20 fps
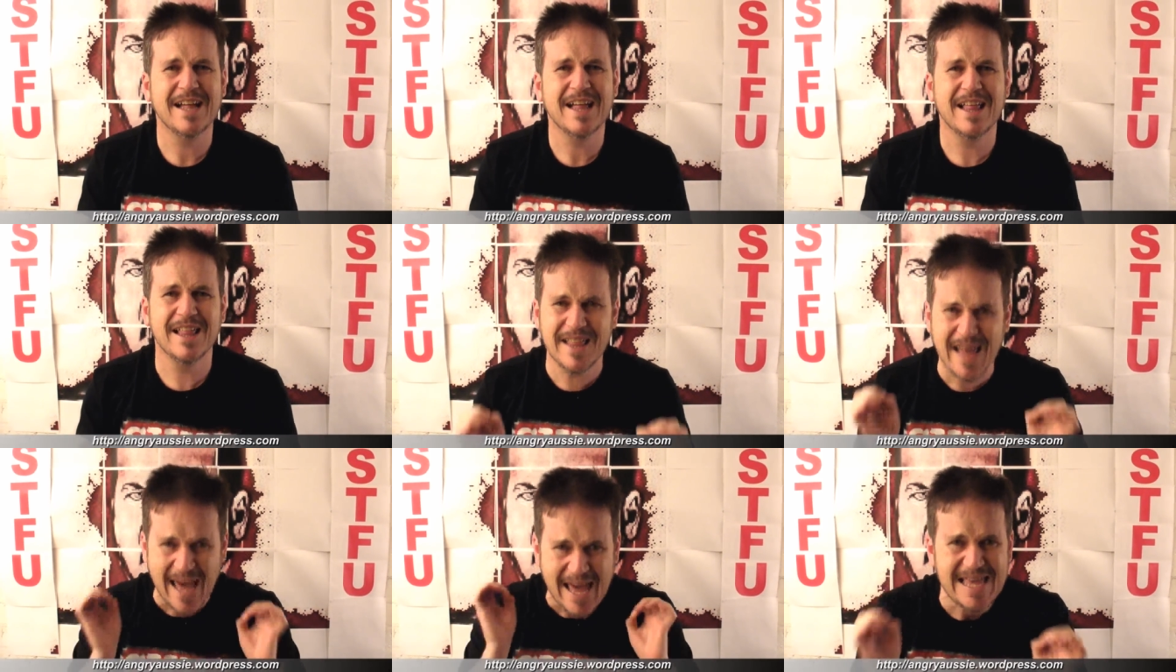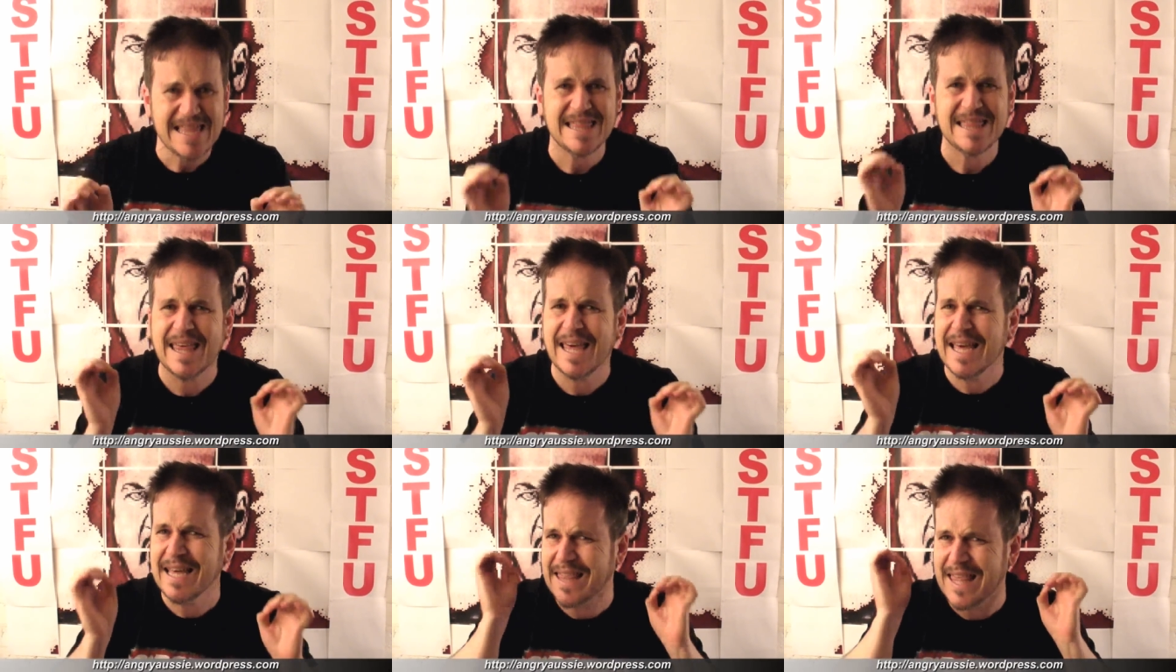They
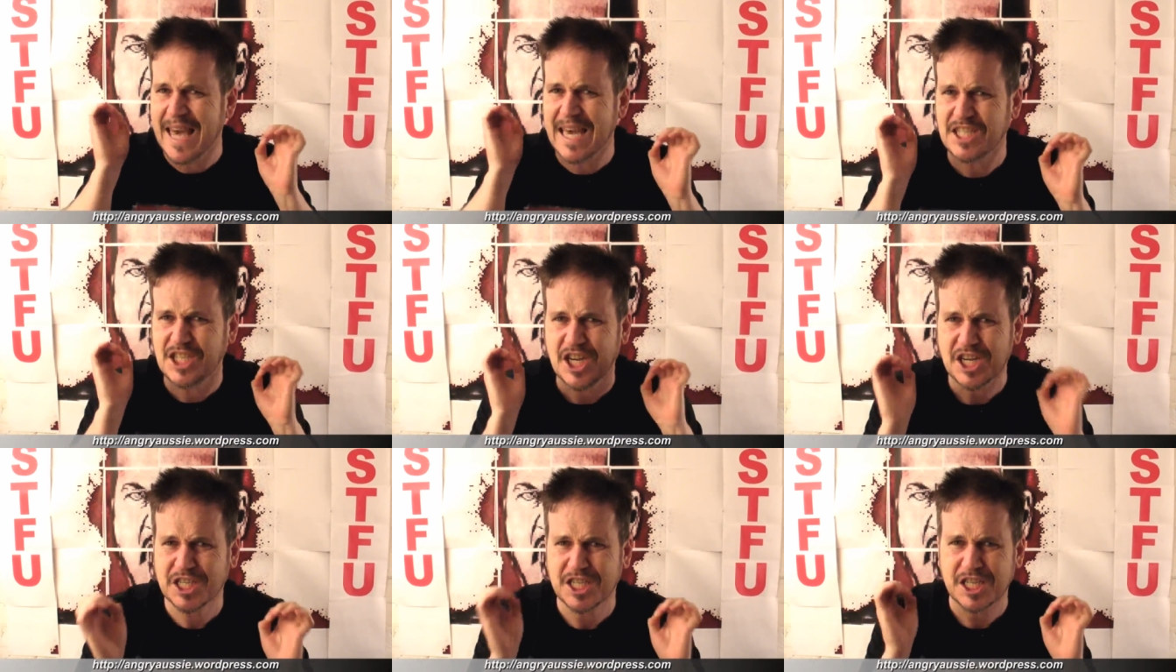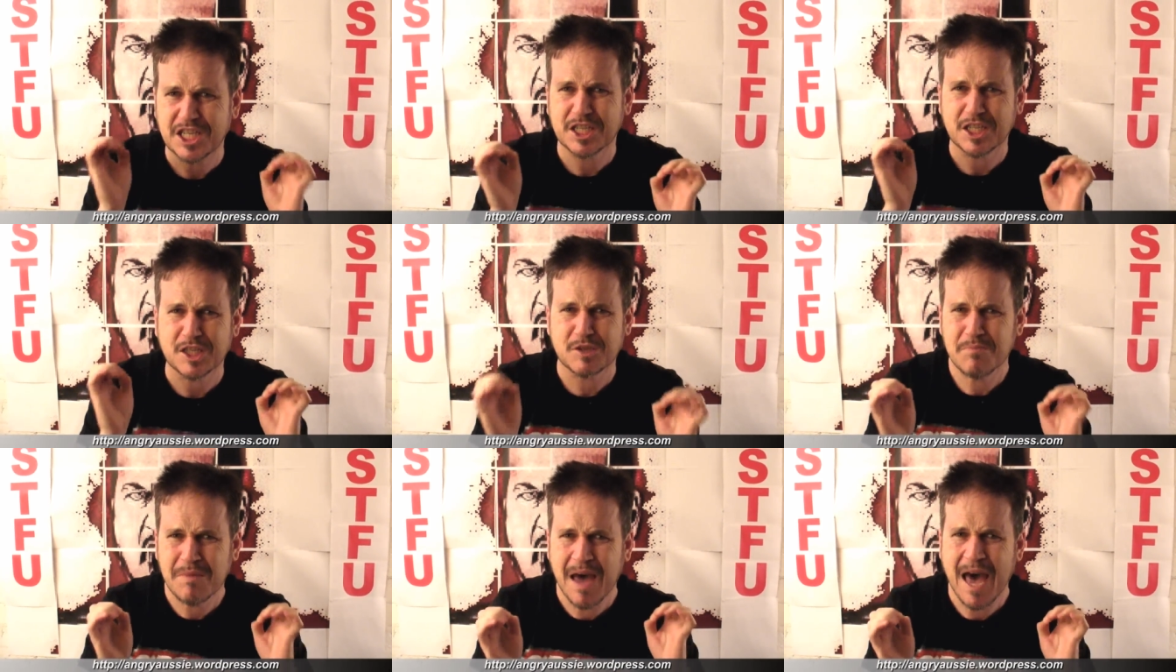think they're just as
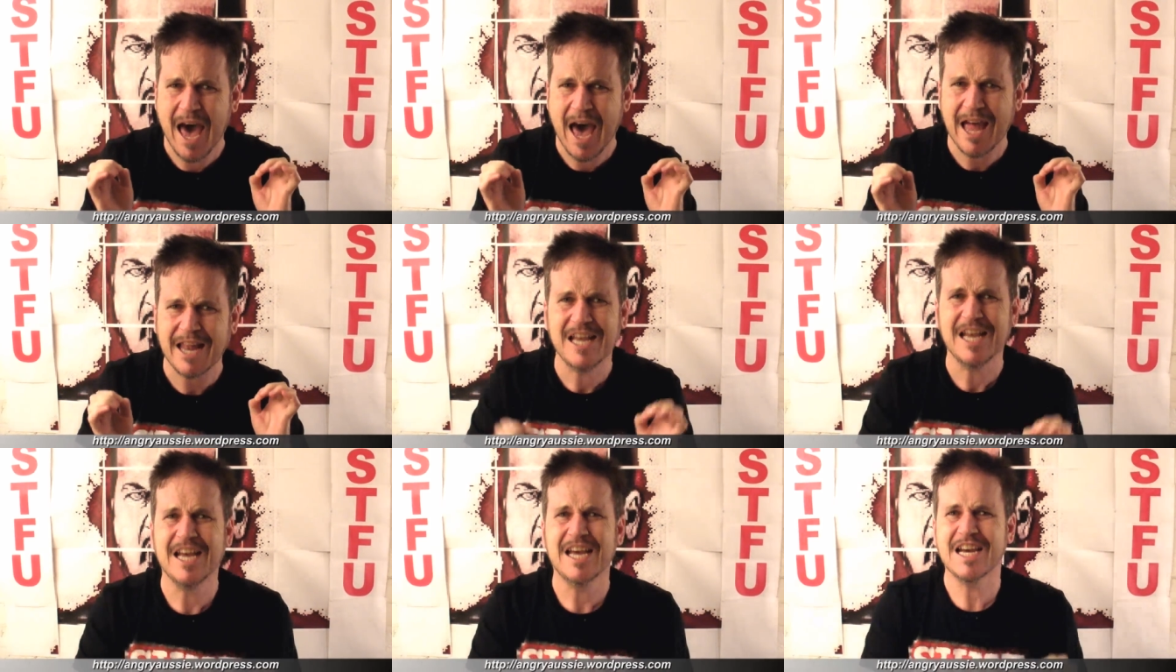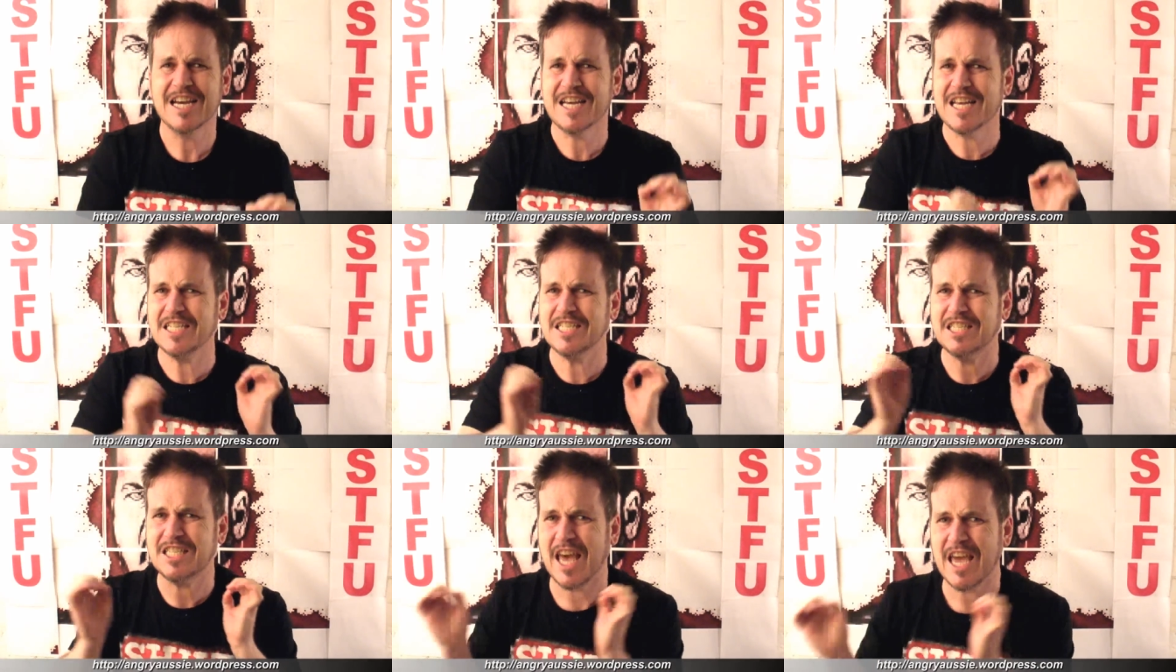smart
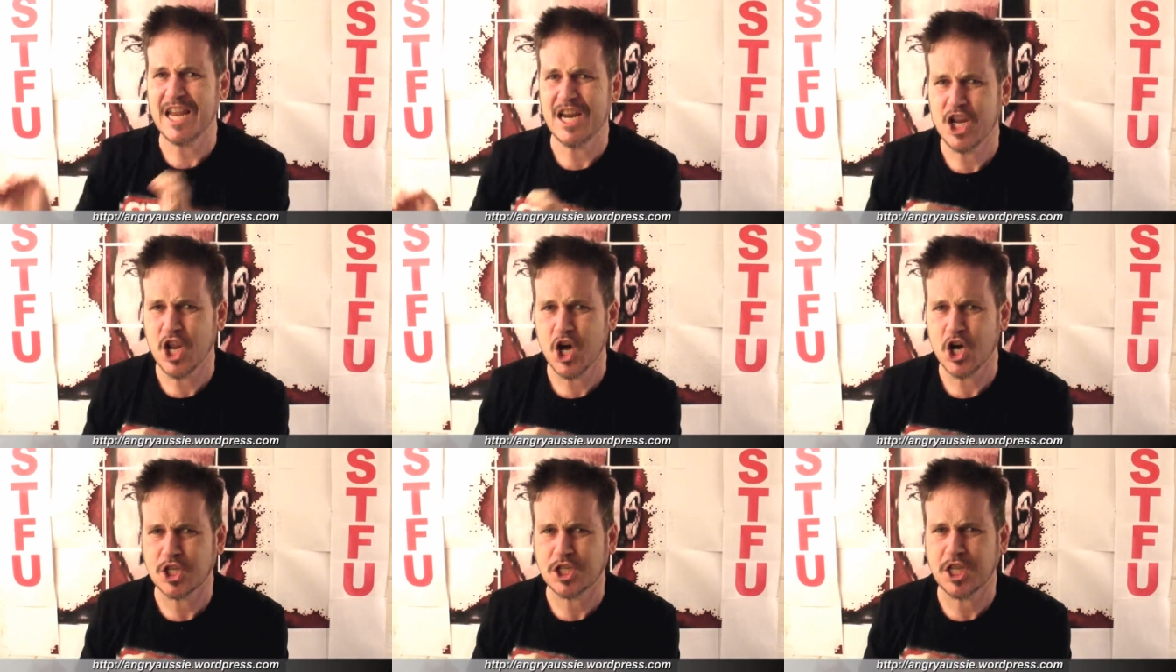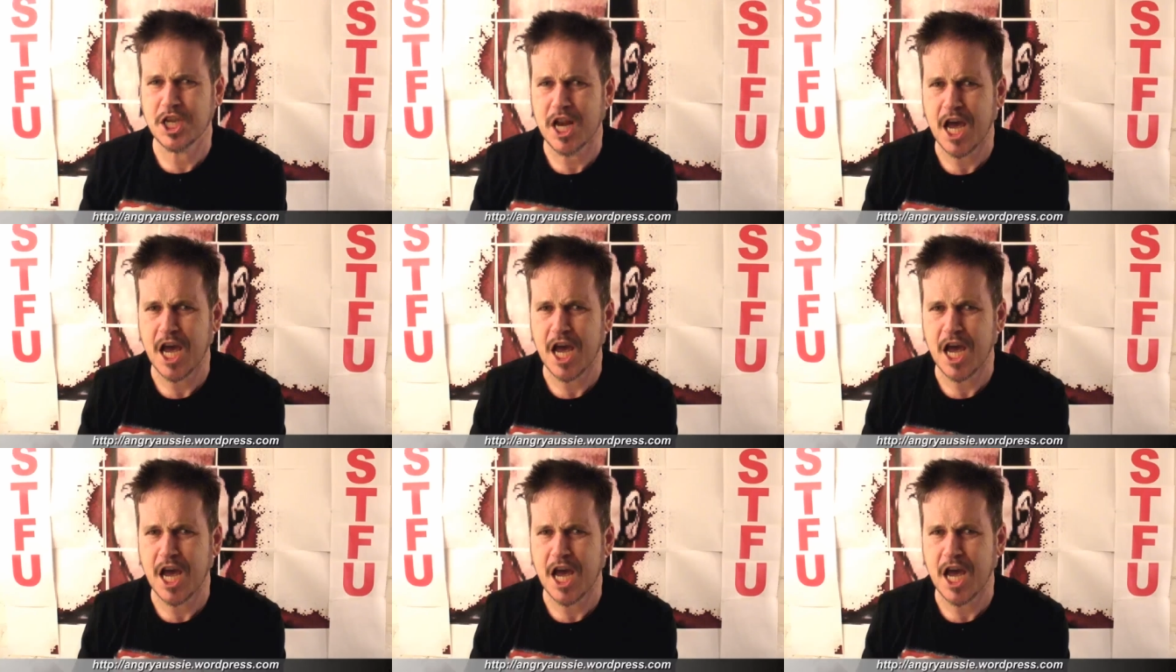because they looked it